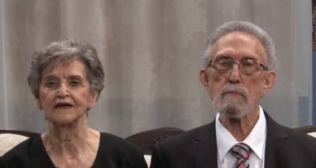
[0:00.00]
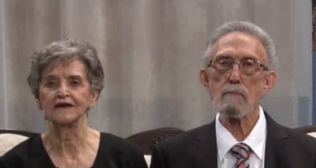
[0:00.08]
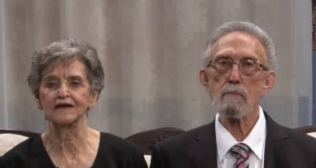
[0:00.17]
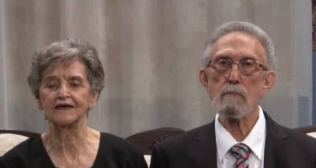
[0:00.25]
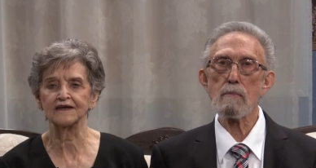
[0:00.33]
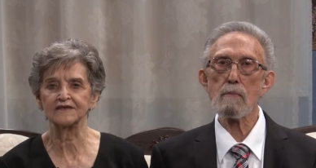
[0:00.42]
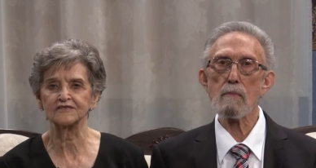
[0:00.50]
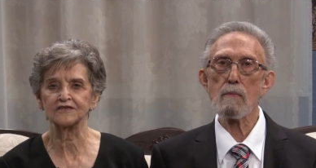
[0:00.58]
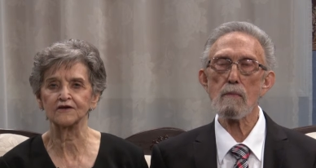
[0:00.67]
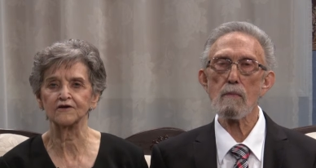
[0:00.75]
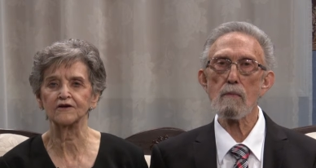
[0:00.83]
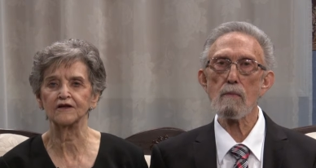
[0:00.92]
Speaker 1: Let us
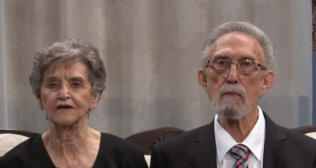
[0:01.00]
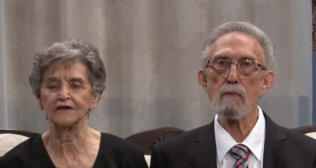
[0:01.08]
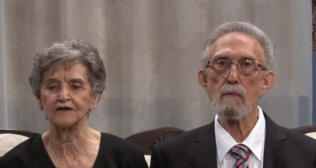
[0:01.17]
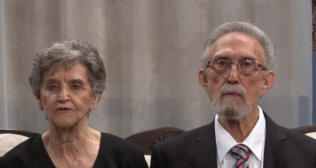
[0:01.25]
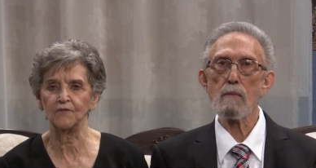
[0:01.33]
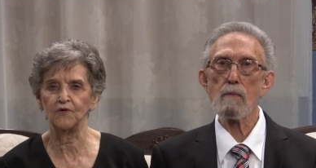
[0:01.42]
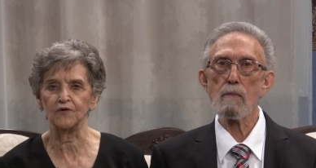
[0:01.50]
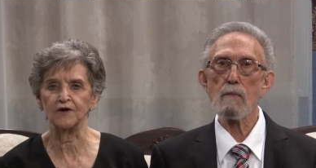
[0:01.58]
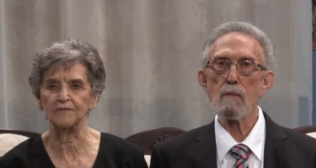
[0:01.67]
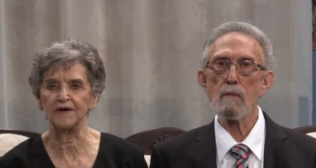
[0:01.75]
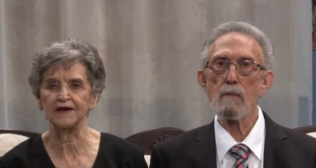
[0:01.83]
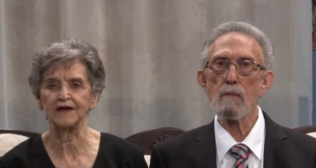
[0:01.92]
learn a little more
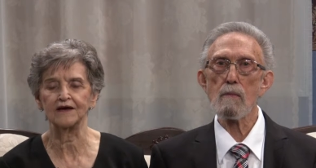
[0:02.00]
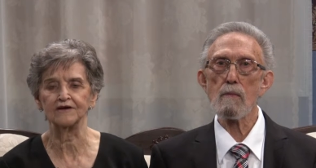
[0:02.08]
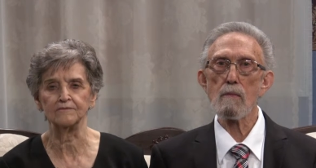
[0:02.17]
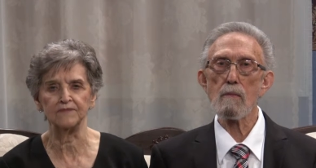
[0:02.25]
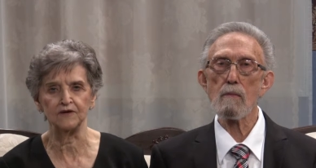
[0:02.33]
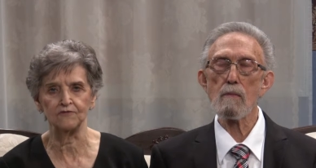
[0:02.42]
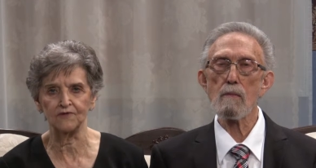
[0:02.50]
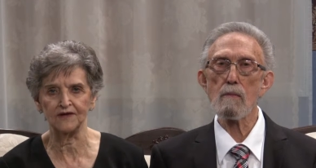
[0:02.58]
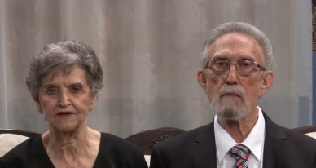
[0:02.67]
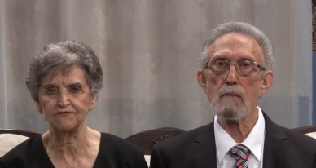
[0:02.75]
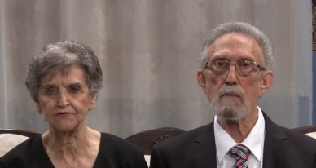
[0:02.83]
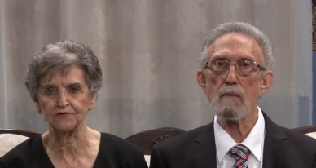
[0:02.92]
about how to be
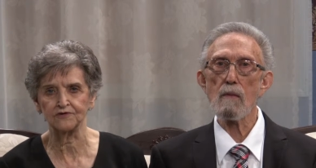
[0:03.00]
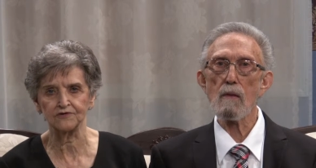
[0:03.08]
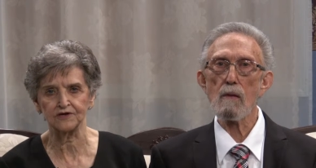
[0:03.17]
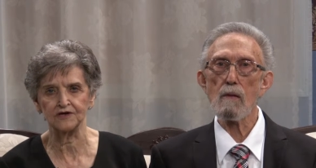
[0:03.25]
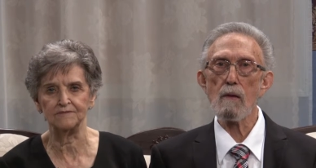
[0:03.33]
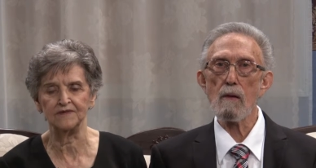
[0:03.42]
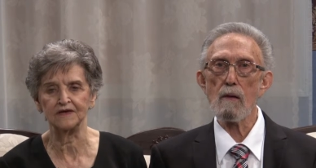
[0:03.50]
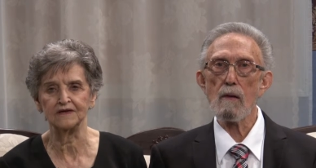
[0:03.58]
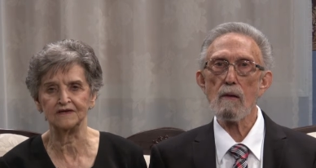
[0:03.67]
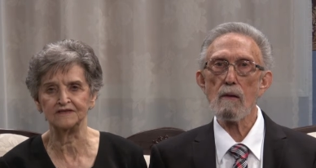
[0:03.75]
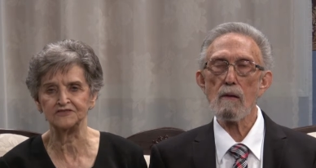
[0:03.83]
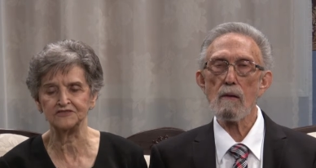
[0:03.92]
ready for your coming.
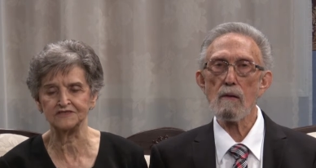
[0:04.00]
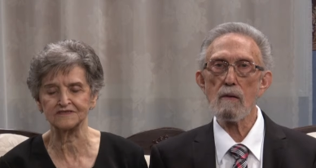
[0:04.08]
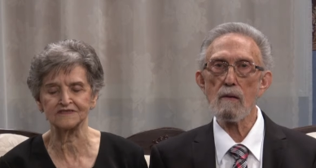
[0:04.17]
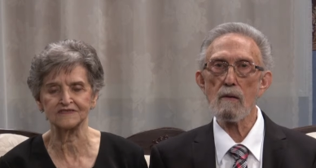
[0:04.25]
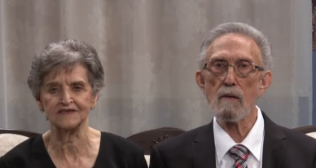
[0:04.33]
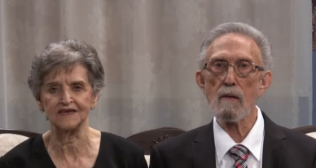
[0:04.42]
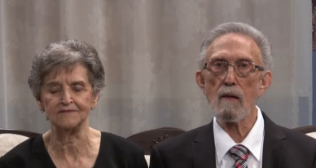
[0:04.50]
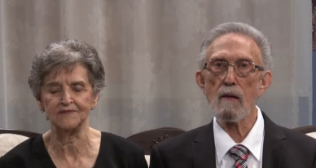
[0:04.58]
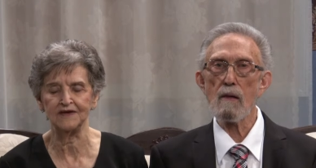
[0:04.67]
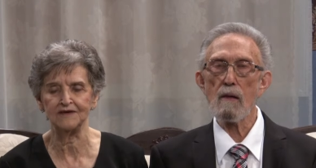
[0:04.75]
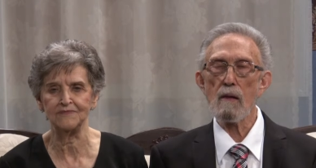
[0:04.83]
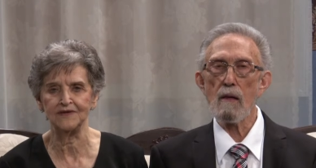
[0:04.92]
In Jesus' name,
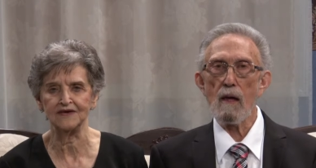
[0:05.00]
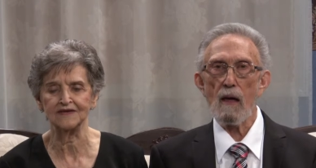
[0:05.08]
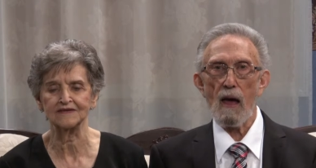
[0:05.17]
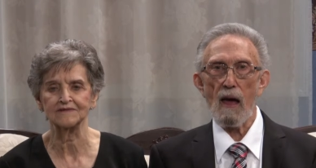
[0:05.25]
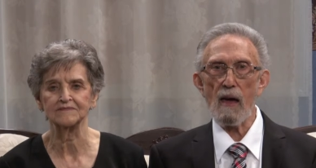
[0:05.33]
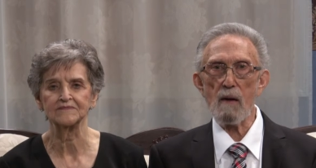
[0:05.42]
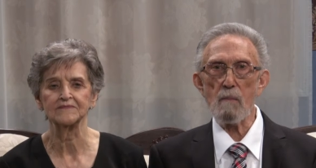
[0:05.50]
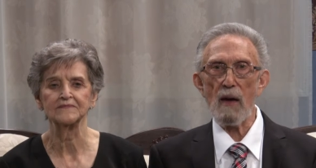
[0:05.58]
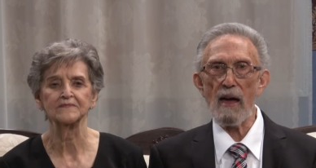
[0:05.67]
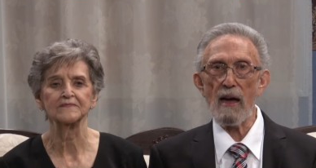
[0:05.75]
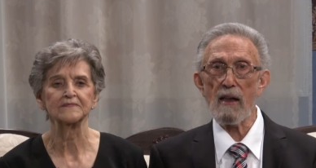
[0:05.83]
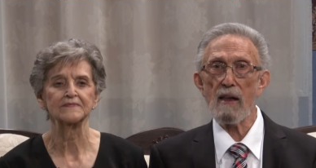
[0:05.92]
amen.
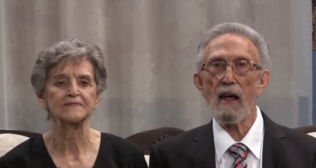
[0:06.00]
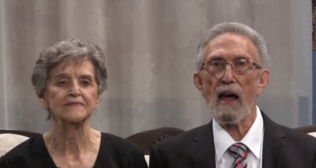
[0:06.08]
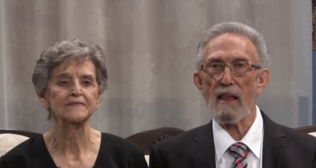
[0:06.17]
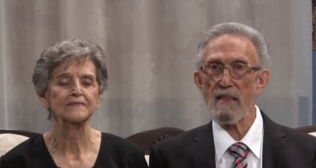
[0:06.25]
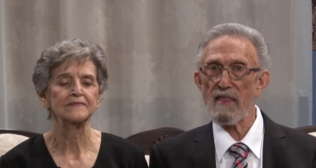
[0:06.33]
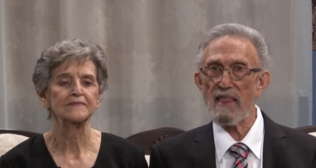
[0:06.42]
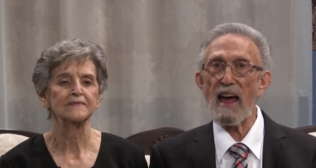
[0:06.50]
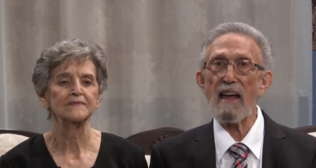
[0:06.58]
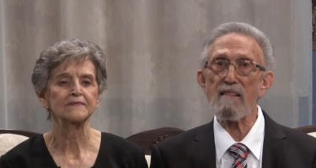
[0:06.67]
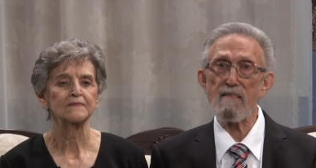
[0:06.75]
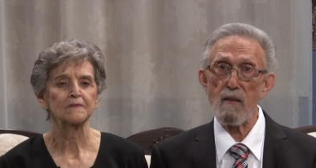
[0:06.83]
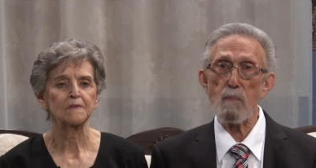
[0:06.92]
Speaker 2: Amen. And
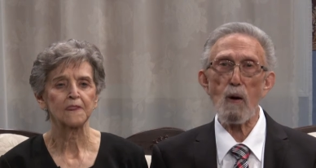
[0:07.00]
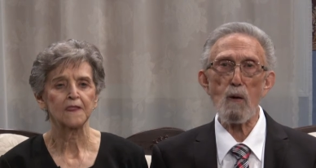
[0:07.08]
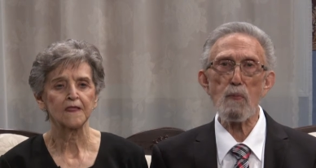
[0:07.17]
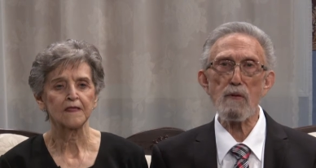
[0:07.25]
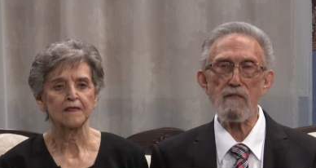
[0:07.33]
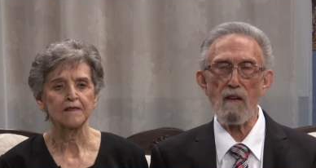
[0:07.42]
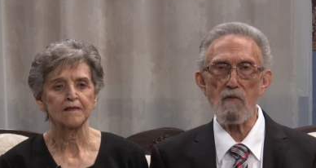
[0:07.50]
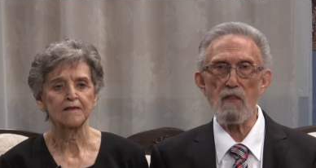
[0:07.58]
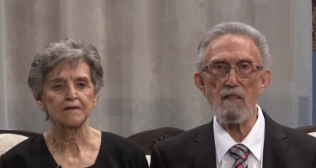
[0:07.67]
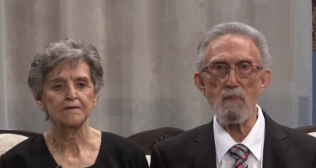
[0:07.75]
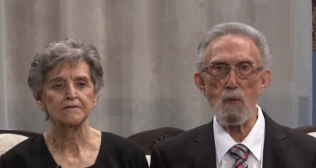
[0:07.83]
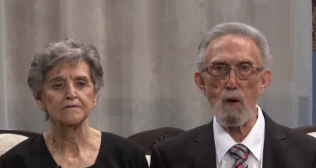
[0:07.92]
that's the purpose of
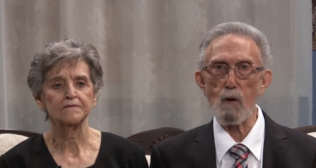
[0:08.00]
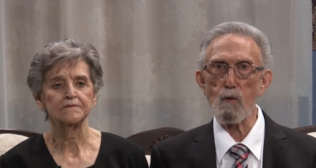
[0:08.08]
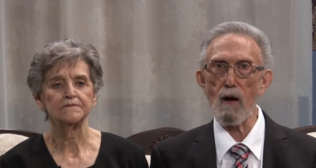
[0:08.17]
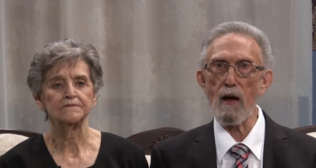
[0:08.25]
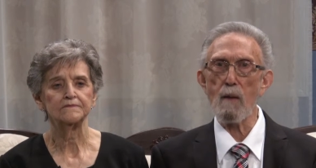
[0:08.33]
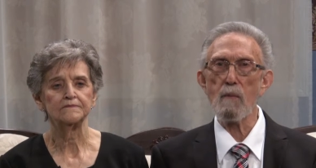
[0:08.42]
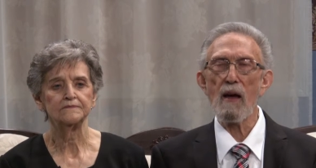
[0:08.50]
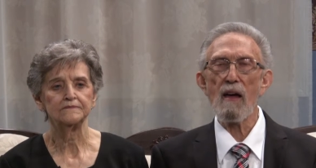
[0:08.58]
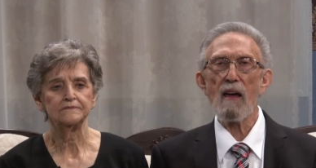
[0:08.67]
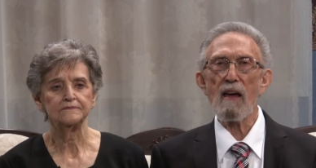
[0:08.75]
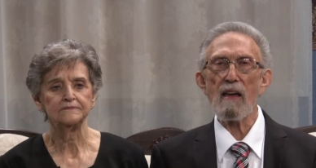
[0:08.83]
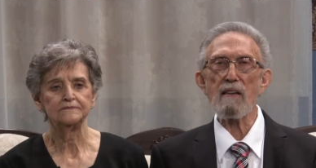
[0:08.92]
this program
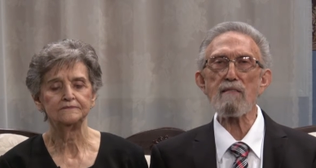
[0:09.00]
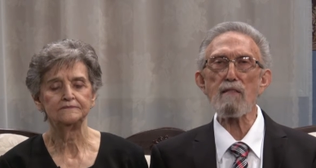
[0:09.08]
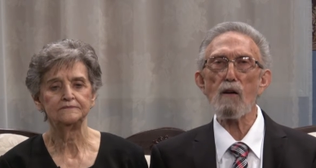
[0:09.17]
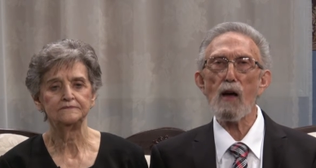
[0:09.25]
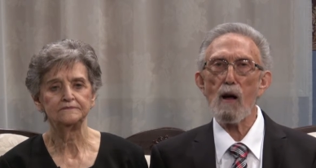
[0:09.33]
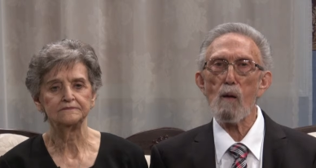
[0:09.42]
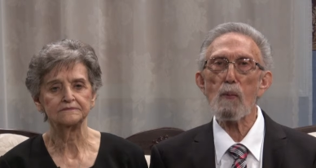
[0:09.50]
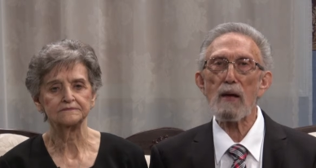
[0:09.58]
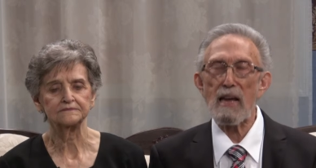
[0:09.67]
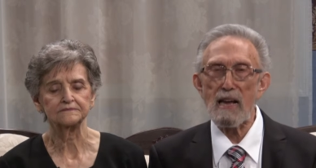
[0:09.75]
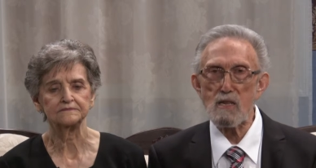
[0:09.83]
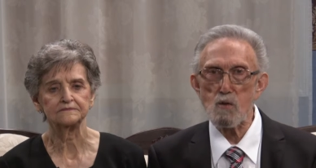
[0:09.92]
is to help
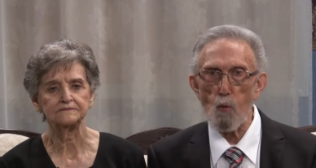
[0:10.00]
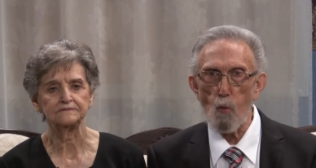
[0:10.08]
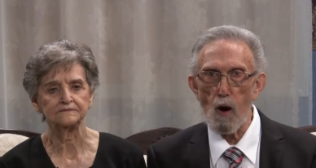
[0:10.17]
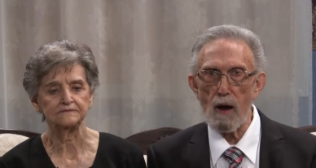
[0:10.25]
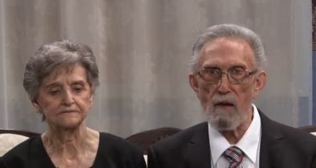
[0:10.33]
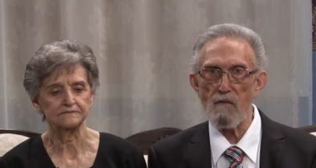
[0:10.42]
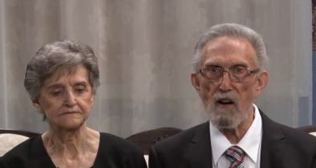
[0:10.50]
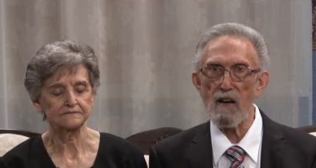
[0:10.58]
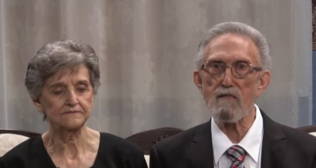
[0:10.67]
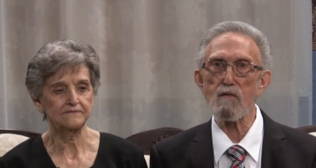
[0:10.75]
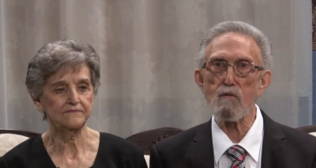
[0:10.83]
each one of us